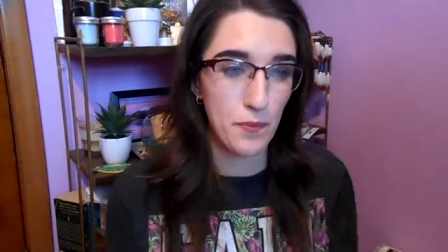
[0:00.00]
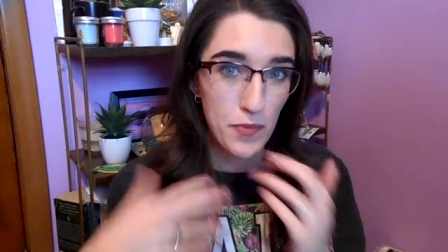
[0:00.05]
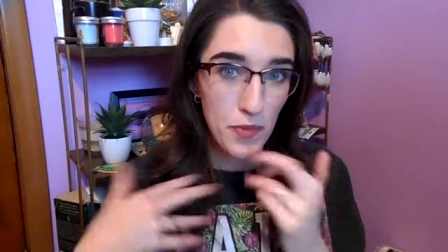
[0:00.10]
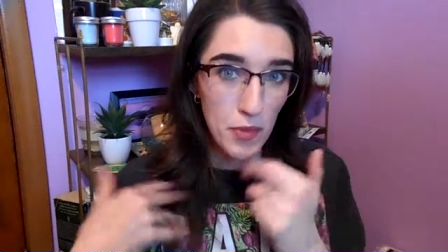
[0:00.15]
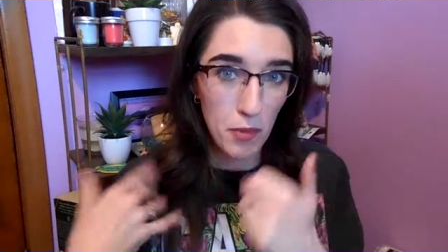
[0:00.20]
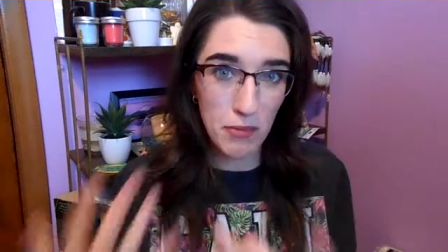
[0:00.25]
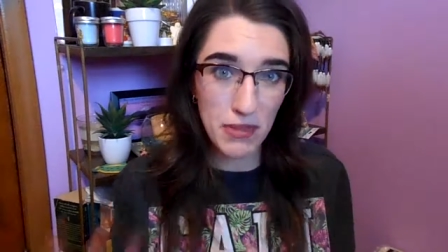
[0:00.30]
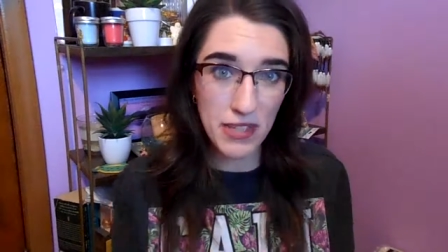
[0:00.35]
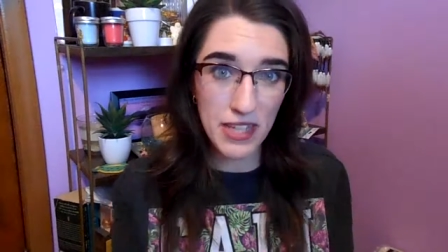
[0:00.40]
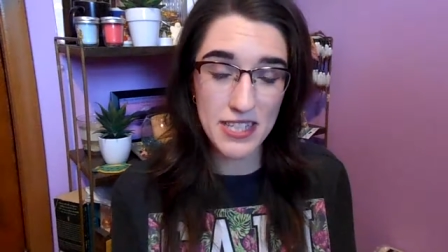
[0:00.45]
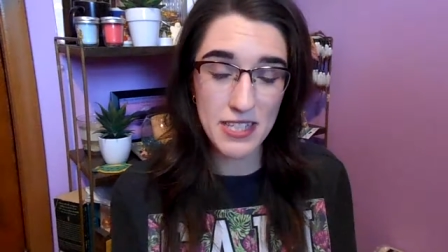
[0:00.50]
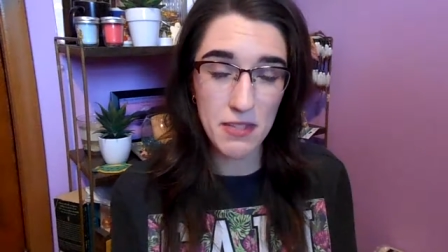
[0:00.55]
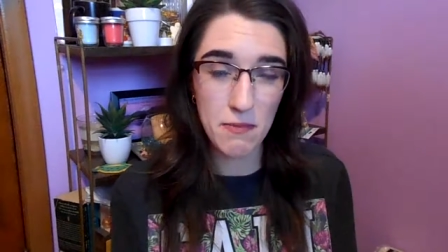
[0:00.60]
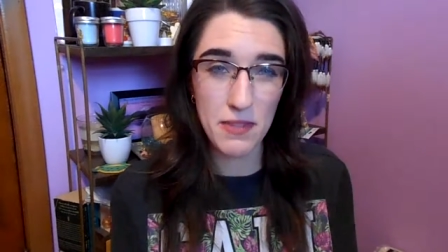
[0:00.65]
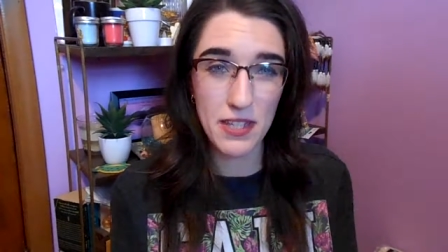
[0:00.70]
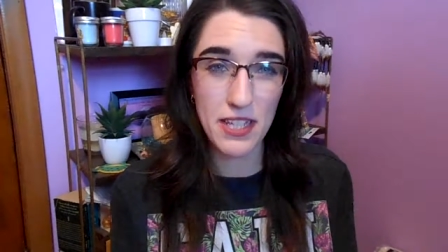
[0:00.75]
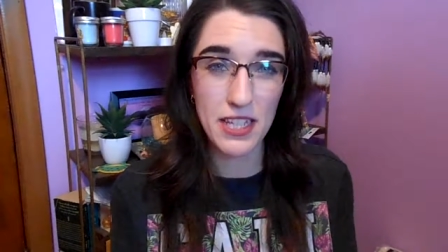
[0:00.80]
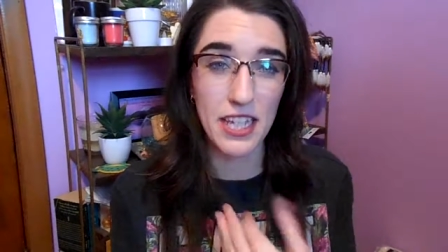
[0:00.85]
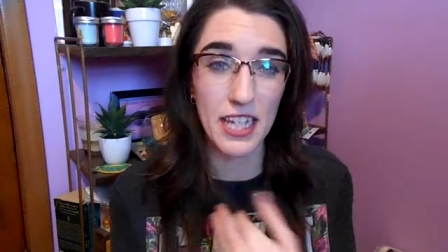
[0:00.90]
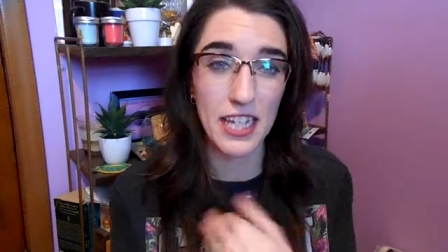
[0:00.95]
but that's
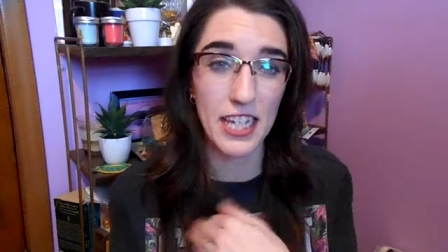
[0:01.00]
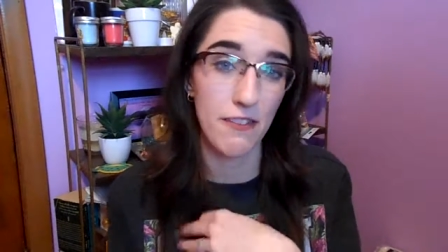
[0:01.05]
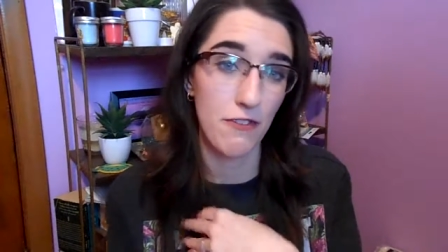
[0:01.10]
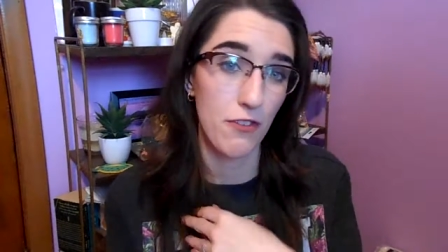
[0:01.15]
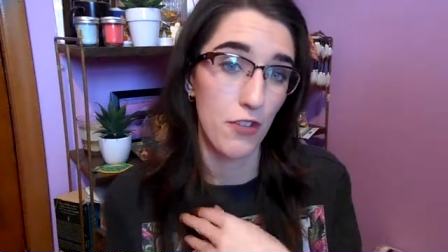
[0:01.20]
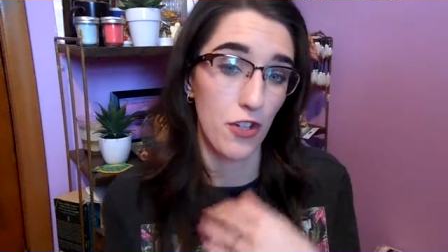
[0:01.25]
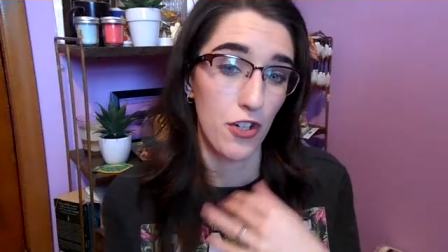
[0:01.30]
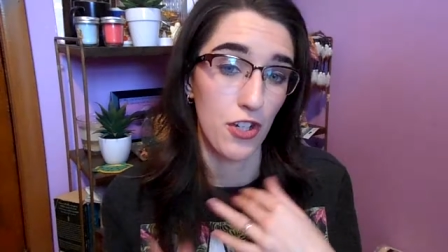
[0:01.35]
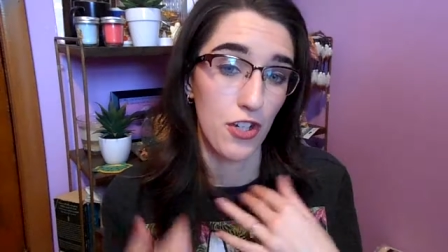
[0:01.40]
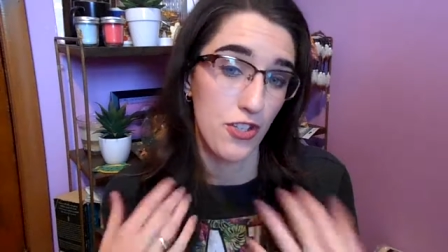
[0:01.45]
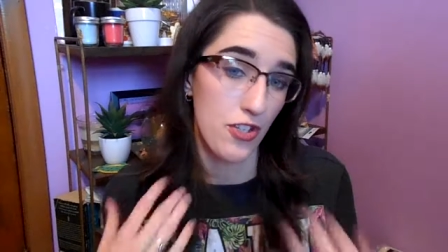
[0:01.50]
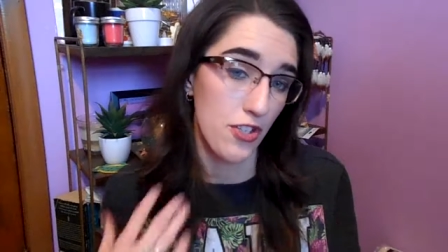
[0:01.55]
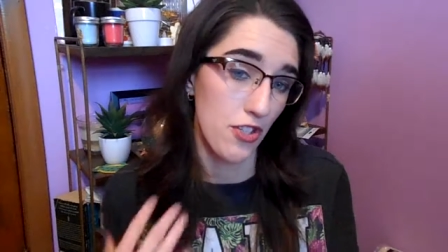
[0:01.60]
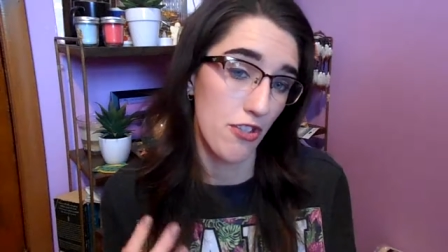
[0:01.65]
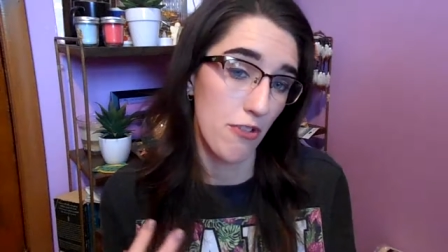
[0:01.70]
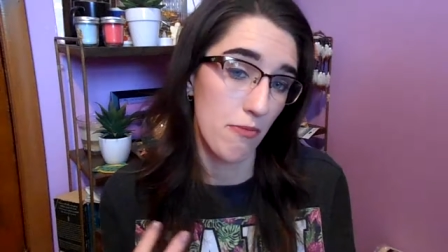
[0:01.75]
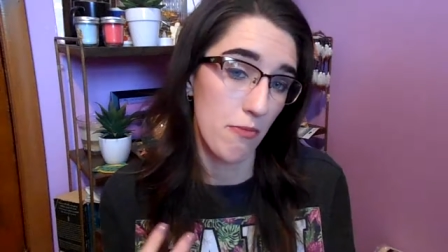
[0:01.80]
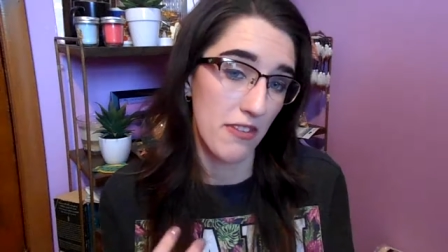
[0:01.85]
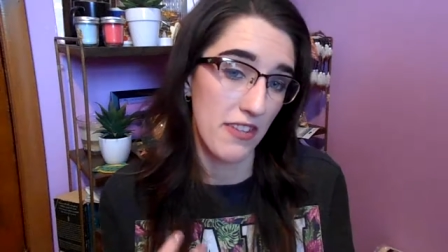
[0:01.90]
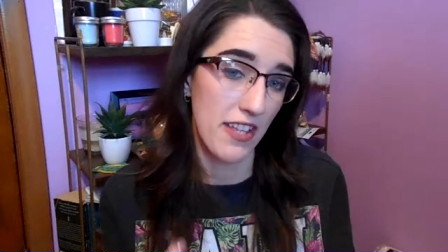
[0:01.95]
something like if you're
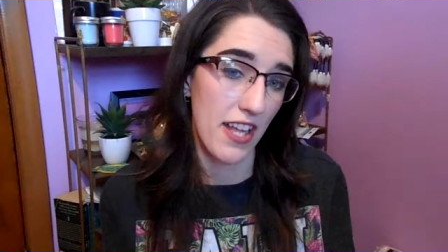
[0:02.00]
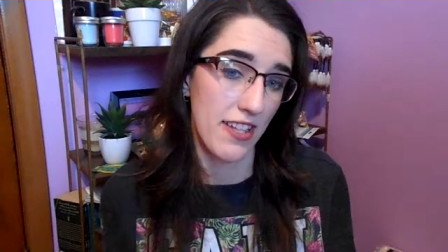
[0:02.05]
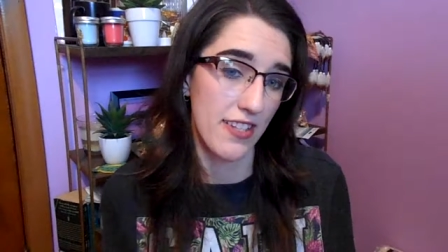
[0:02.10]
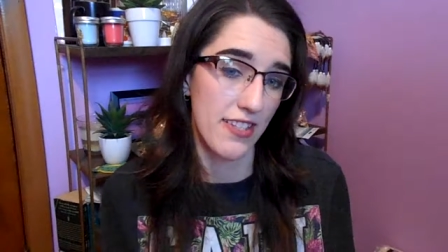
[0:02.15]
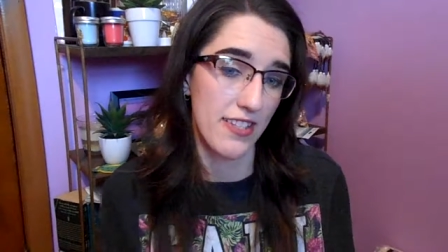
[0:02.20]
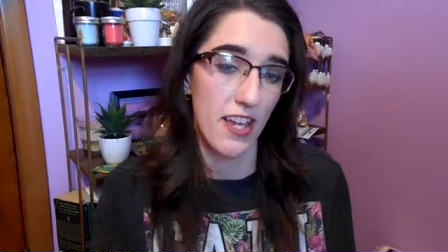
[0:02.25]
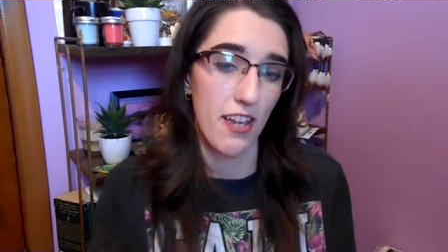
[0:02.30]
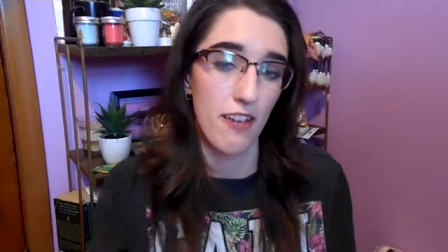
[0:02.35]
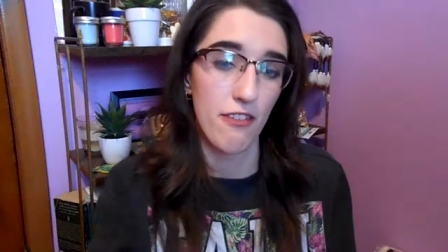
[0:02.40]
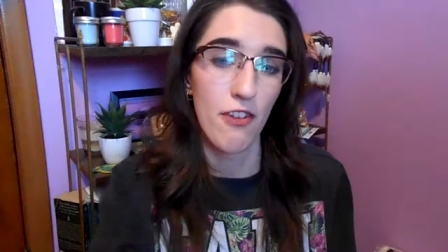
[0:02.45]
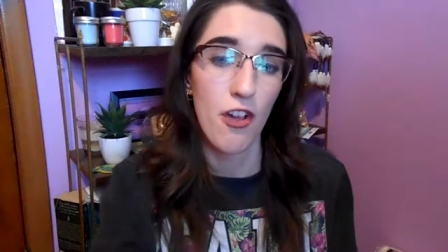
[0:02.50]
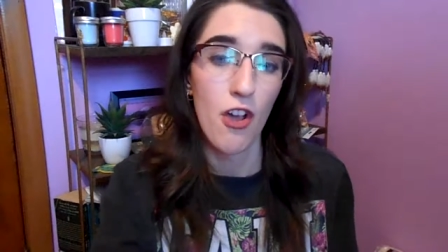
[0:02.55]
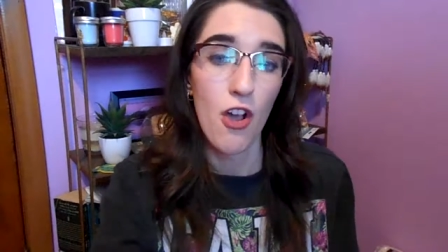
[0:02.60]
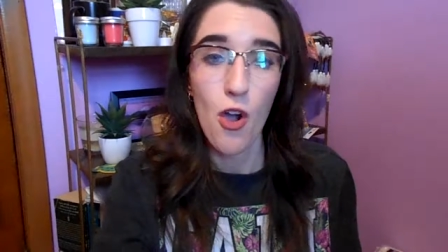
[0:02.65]
concerned about that stuff